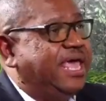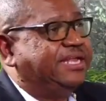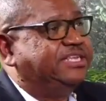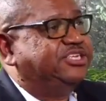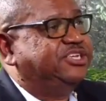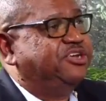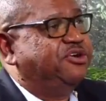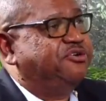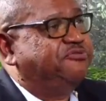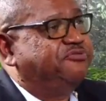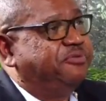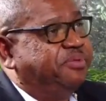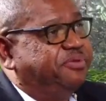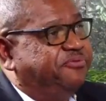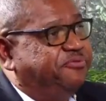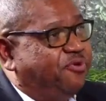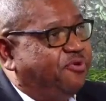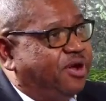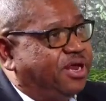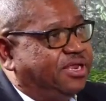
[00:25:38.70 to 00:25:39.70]
had to go from the
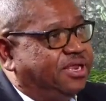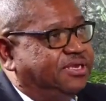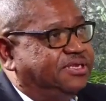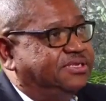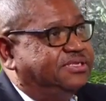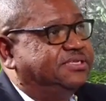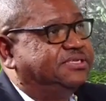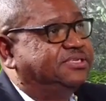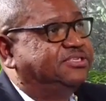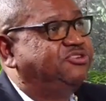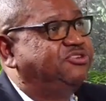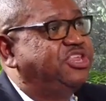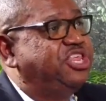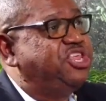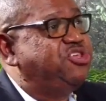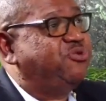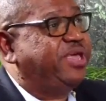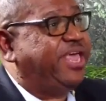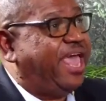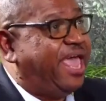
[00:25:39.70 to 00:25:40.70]
Falklands to
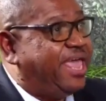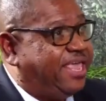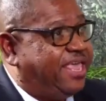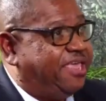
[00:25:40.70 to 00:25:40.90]
the UK.